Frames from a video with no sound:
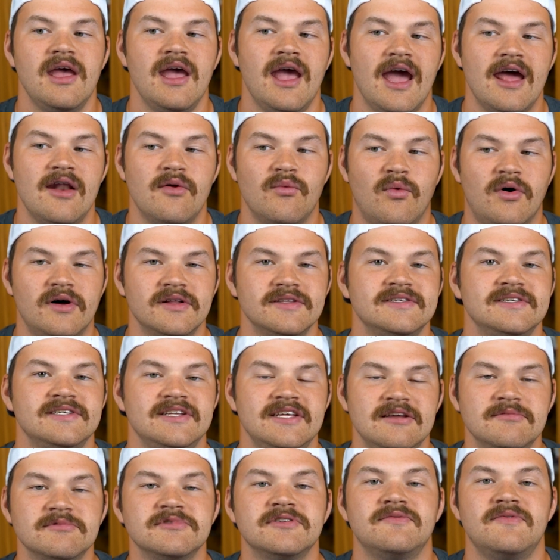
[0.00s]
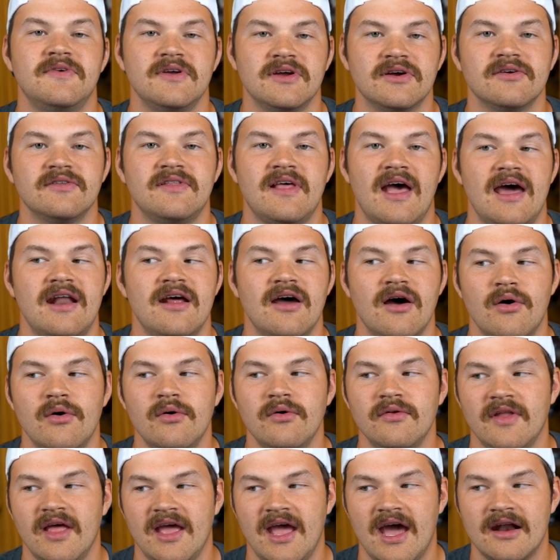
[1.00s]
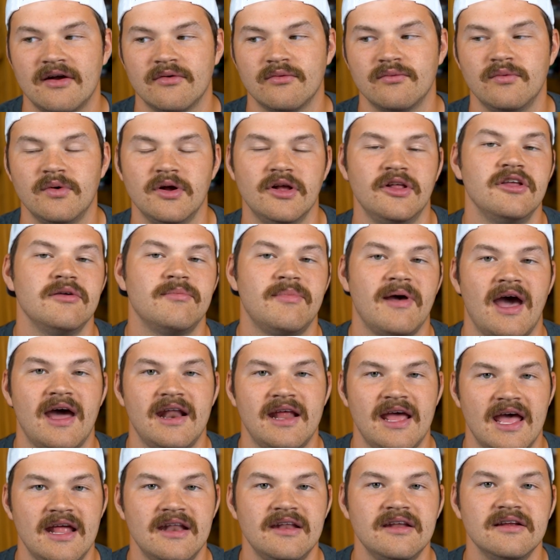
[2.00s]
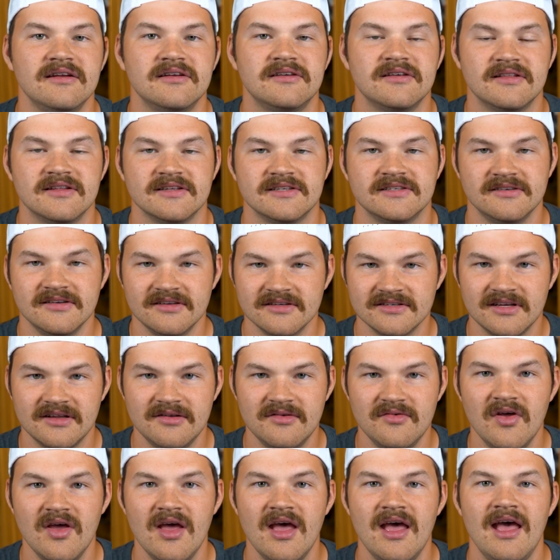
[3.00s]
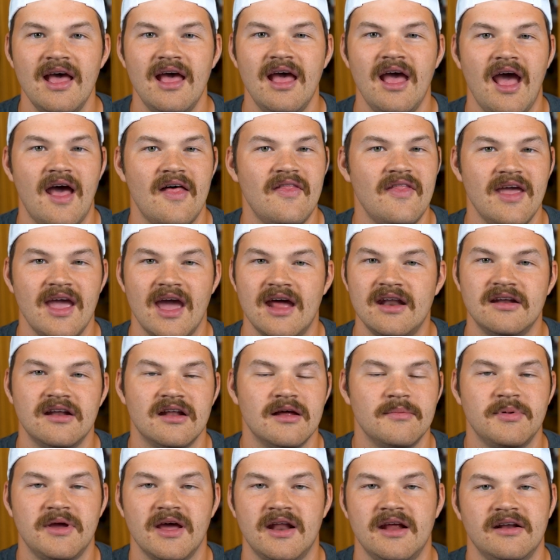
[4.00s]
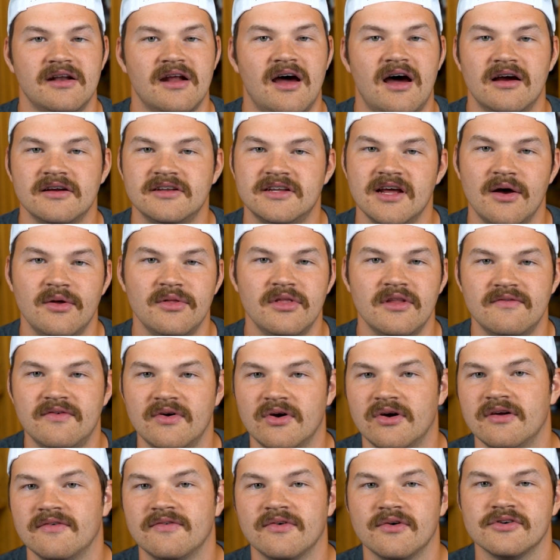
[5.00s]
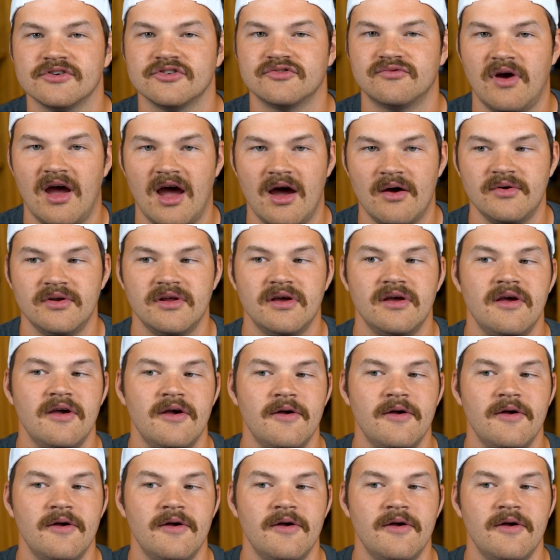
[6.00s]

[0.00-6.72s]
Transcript: And once teams figured that out, they had a really bad ending to the season, and they ended up getting knocked out in the very first round.